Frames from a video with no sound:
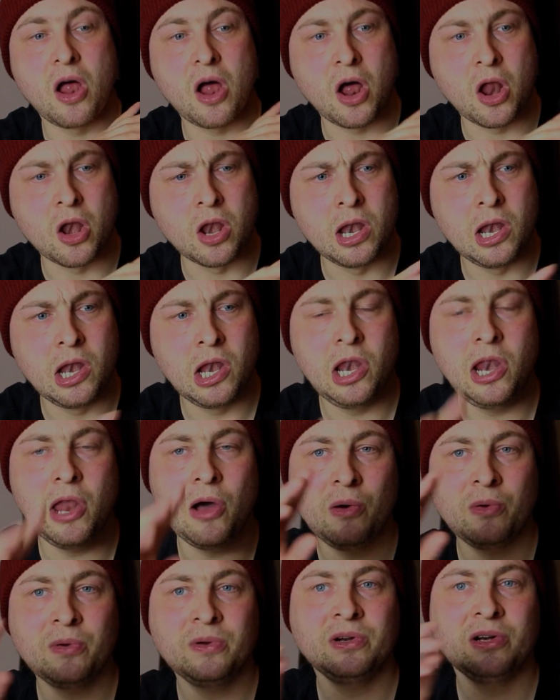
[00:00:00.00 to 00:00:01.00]
a
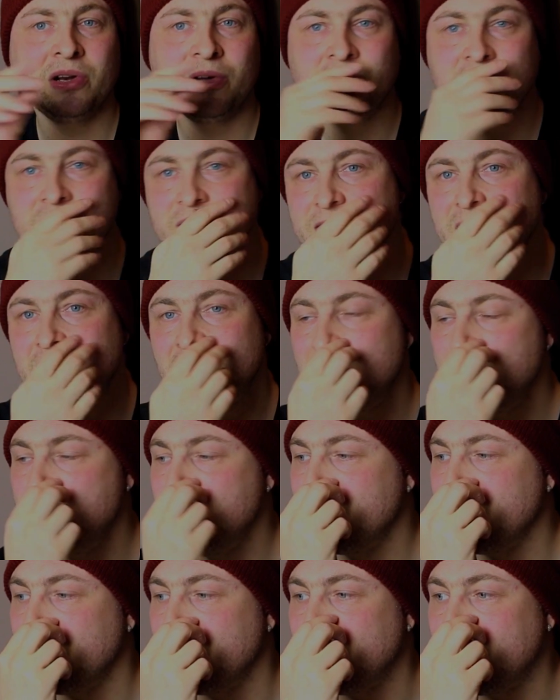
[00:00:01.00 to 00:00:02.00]
long time
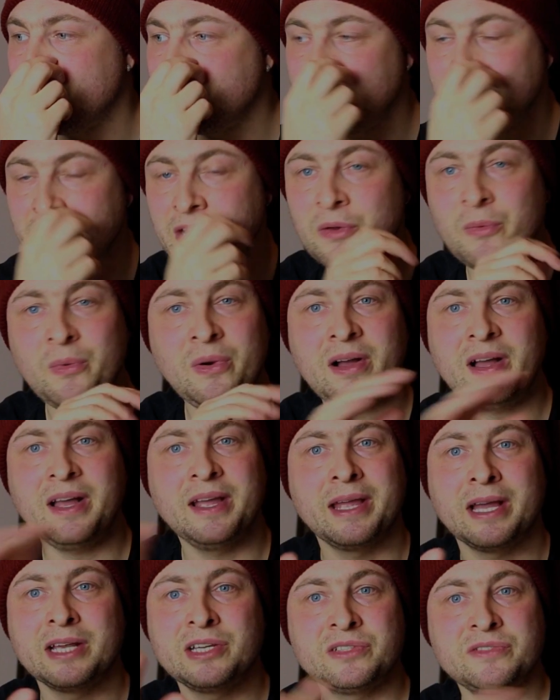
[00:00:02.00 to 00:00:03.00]
ago. I don't know
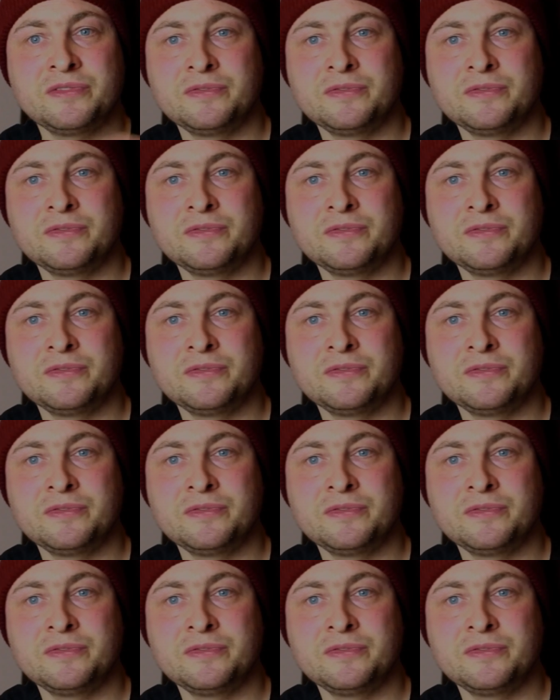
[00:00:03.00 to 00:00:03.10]
why.